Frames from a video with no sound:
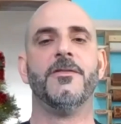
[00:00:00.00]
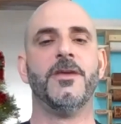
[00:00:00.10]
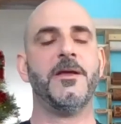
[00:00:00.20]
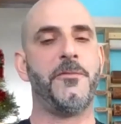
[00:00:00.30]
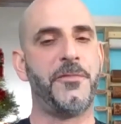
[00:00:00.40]

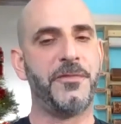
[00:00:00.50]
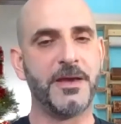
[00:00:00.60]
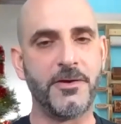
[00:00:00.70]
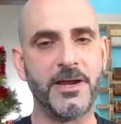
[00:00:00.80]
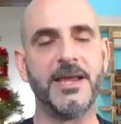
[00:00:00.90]
in
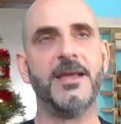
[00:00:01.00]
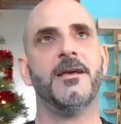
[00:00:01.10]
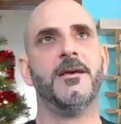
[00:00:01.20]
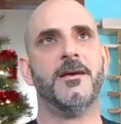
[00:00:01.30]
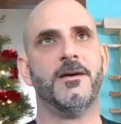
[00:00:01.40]
theory,
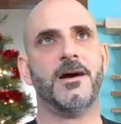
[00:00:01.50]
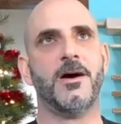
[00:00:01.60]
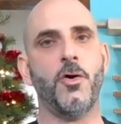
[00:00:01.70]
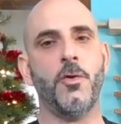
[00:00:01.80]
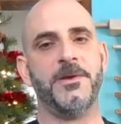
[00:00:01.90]

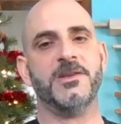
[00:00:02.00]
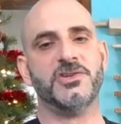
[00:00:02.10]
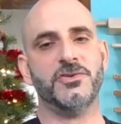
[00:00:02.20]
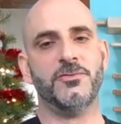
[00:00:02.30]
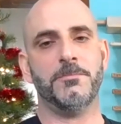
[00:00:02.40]
open
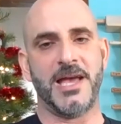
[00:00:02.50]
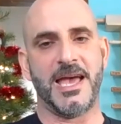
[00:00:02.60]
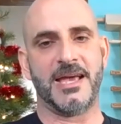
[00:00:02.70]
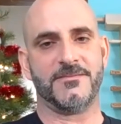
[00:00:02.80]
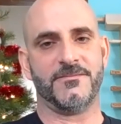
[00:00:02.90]
to
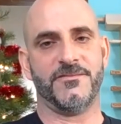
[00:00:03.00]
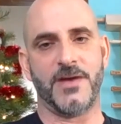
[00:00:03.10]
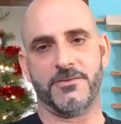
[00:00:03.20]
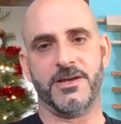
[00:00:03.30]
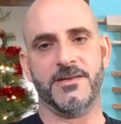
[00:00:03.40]
Black
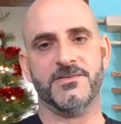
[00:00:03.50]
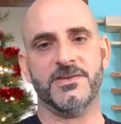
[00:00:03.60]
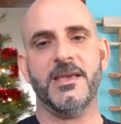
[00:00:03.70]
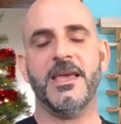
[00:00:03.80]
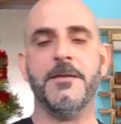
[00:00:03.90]

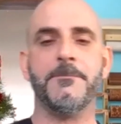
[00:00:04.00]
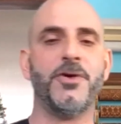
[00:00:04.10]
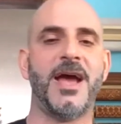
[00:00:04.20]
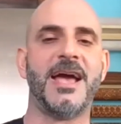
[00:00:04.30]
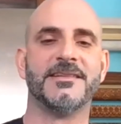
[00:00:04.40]
veterans, in
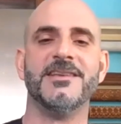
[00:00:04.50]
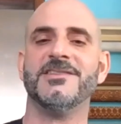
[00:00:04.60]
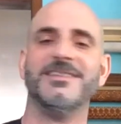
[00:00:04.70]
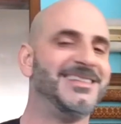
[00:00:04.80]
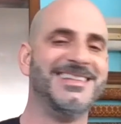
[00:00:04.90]

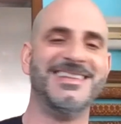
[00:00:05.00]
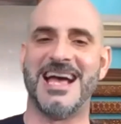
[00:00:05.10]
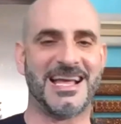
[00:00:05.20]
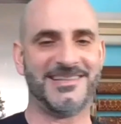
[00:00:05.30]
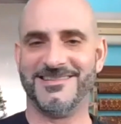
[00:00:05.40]
practice,
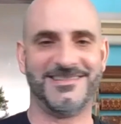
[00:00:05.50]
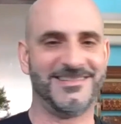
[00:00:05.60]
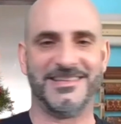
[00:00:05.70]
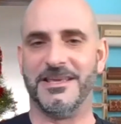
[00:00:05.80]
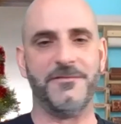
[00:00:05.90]
not
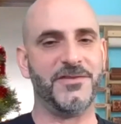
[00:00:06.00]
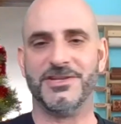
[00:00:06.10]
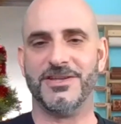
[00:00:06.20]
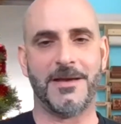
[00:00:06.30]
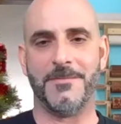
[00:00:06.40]
given
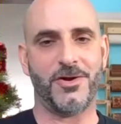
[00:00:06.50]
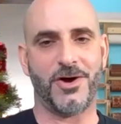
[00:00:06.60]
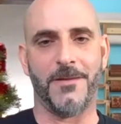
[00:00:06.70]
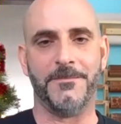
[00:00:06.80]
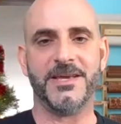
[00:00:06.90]
to them at
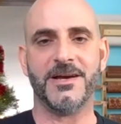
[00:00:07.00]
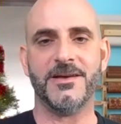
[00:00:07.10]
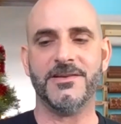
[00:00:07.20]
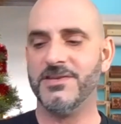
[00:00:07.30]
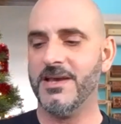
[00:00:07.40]
all,
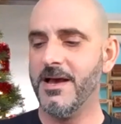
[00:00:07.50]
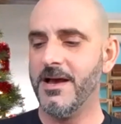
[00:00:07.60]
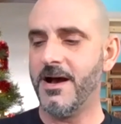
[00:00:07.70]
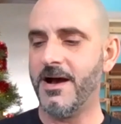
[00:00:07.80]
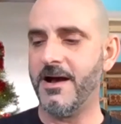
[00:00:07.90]
because
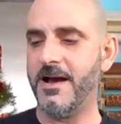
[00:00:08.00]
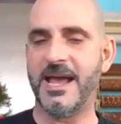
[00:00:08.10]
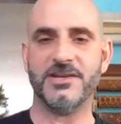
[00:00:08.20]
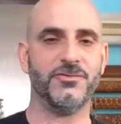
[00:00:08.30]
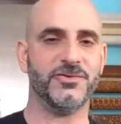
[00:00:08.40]

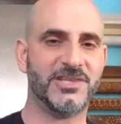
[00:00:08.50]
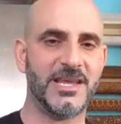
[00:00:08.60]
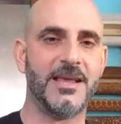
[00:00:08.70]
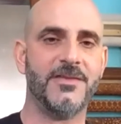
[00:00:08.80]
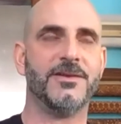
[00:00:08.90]
as you'll
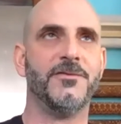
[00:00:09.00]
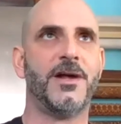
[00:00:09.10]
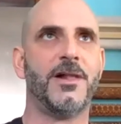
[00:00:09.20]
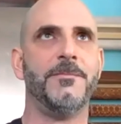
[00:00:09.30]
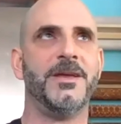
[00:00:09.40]
see, the
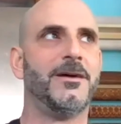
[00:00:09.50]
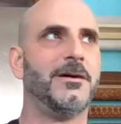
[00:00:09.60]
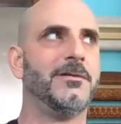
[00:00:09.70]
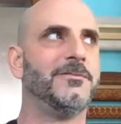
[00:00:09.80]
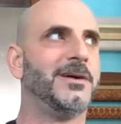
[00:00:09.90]
development
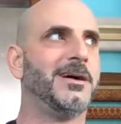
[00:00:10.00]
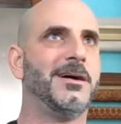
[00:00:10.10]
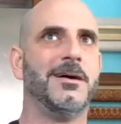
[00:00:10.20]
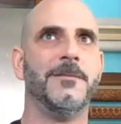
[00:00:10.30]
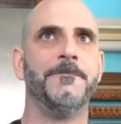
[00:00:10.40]

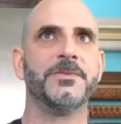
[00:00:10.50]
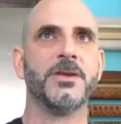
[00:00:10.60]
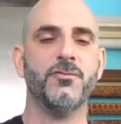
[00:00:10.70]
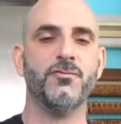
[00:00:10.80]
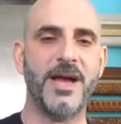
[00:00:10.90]
of
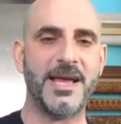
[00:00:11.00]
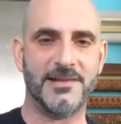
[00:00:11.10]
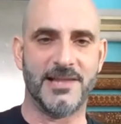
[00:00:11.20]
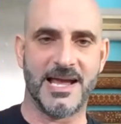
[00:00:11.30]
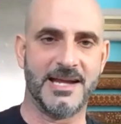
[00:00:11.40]

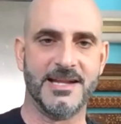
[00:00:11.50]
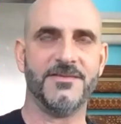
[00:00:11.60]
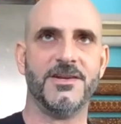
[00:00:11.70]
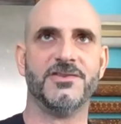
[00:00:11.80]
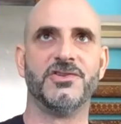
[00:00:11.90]
redlining
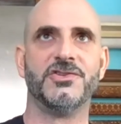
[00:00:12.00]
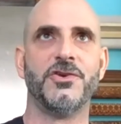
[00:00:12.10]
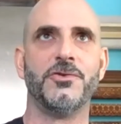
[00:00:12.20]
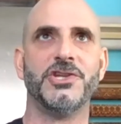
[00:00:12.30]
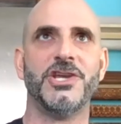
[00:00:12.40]
that is
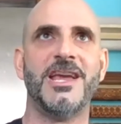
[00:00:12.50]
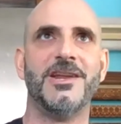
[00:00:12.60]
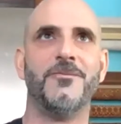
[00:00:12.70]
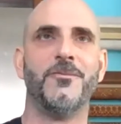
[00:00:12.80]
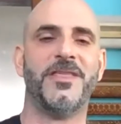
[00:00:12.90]

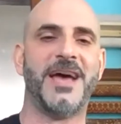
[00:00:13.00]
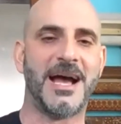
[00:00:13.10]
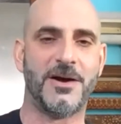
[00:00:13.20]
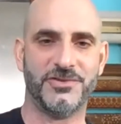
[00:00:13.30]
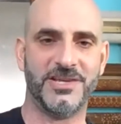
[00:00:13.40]
associated with
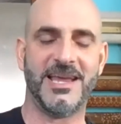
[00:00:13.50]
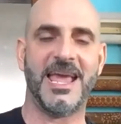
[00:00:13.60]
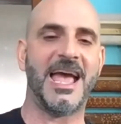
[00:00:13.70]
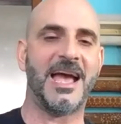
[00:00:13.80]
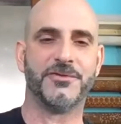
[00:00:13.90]
housing
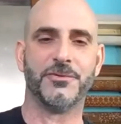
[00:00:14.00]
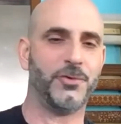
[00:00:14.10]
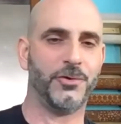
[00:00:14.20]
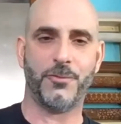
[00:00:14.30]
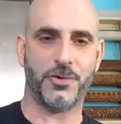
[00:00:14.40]
after
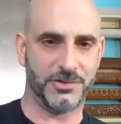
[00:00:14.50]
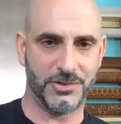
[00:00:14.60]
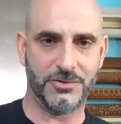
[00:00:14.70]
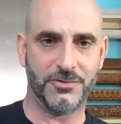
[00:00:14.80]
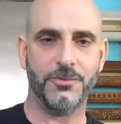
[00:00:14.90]
World War
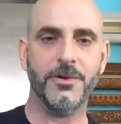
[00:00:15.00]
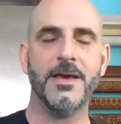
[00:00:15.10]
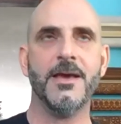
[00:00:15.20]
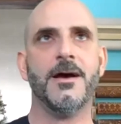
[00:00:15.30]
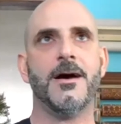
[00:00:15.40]
II
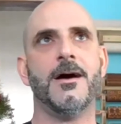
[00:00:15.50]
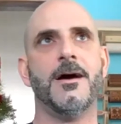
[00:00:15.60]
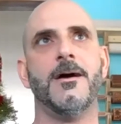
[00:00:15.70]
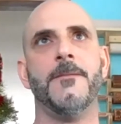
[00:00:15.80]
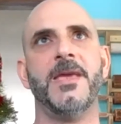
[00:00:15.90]

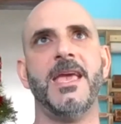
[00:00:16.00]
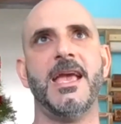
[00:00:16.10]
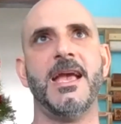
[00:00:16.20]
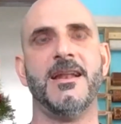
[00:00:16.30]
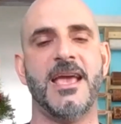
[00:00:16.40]

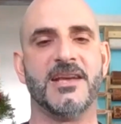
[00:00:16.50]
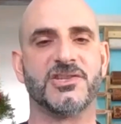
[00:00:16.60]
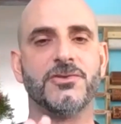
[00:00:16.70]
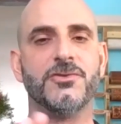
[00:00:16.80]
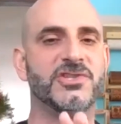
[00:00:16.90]
and
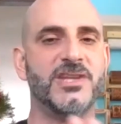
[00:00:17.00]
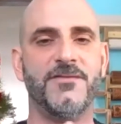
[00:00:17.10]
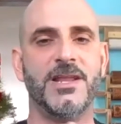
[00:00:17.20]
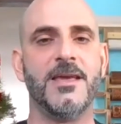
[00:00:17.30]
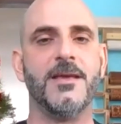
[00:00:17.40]

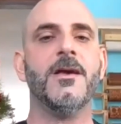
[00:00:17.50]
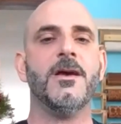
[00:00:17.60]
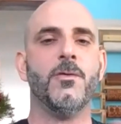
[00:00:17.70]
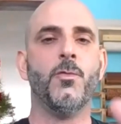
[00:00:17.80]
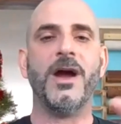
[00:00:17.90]
exclusivity,
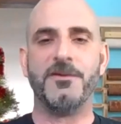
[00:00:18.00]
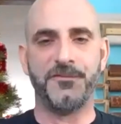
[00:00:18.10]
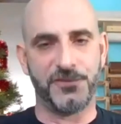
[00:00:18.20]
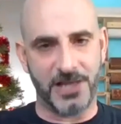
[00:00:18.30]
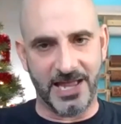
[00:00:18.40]
white
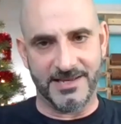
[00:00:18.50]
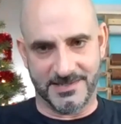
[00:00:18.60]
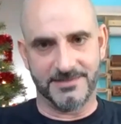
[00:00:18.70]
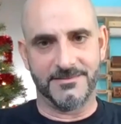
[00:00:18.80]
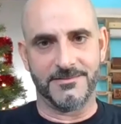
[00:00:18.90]

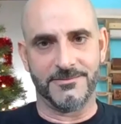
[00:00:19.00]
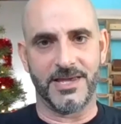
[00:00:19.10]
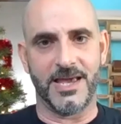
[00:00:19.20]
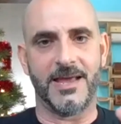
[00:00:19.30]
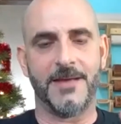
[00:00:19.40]
flight,
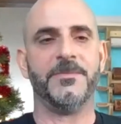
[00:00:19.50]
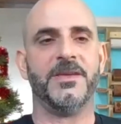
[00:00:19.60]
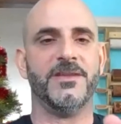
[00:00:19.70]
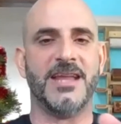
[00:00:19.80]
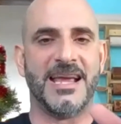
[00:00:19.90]
okay,
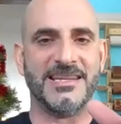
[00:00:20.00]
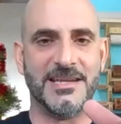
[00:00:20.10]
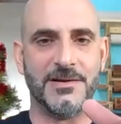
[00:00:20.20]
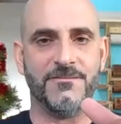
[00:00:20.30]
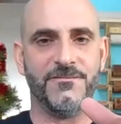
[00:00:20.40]
in the
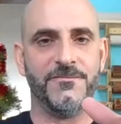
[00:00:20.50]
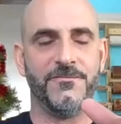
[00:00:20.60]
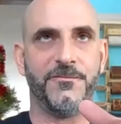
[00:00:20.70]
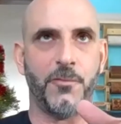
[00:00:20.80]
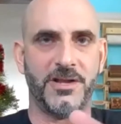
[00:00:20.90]

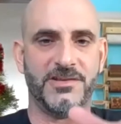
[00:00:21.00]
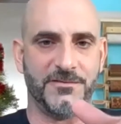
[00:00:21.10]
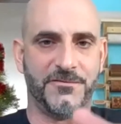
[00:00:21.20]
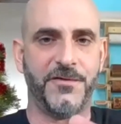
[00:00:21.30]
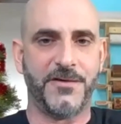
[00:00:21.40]
1940s
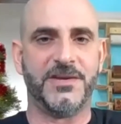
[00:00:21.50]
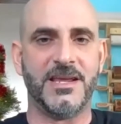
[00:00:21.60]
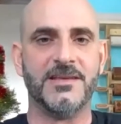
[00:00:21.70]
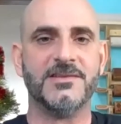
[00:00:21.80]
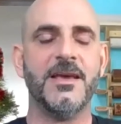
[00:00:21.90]
and
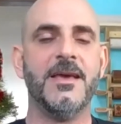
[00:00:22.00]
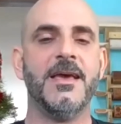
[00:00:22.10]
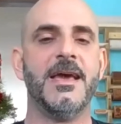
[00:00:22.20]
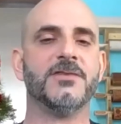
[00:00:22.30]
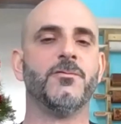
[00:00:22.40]
50s,
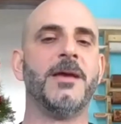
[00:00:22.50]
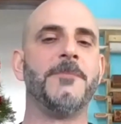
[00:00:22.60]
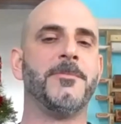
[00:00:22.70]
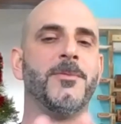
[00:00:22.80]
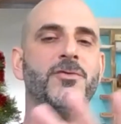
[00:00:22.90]
as white
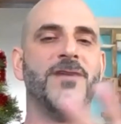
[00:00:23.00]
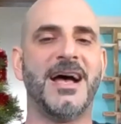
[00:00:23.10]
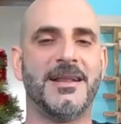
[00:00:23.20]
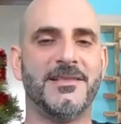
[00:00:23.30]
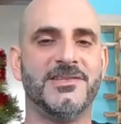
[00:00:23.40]
people move
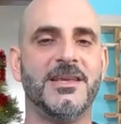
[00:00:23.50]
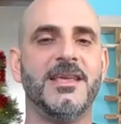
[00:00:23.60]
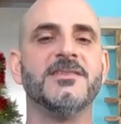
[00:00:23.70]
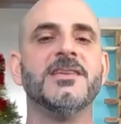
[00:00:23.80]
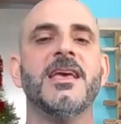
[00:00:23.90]
out of the
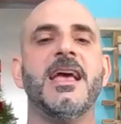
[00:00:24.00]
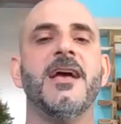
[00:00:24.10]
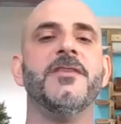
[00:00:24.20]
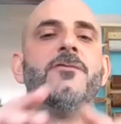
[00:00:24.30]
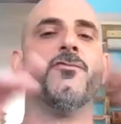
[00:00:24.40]
cities
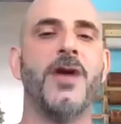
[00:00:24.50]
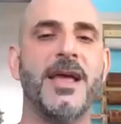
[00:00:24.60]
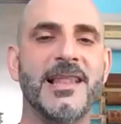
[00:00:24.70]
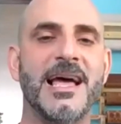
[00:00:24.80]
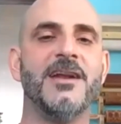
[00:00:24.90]
and then
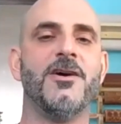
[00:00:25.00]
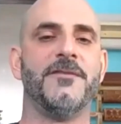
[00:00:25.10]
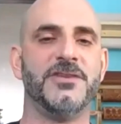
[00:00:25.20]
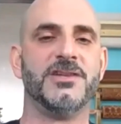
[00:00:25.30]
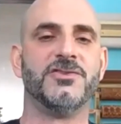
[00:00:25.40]
redline
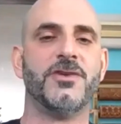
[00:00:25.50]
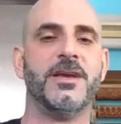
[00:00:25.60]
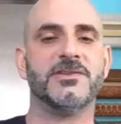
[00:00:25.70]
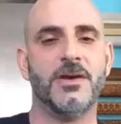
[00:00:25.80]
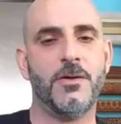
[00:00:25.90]
off
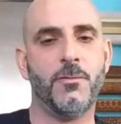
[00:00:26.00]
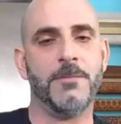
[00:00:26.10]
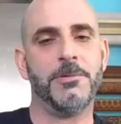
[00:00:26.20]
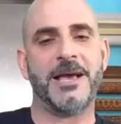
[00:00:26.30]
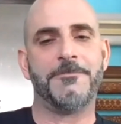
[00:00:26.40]
districts where
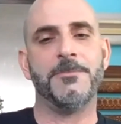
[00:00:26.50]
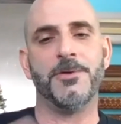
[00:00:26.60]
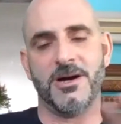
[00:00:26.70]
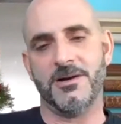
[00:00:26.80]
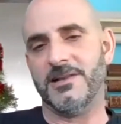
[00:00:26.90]
Black people
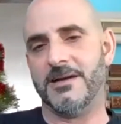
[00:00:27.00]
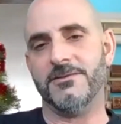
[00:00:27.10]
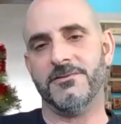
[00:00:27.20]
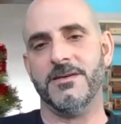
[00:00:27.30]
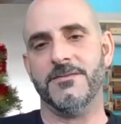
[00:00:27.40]
aren't allowed
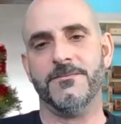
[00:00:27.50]
to live.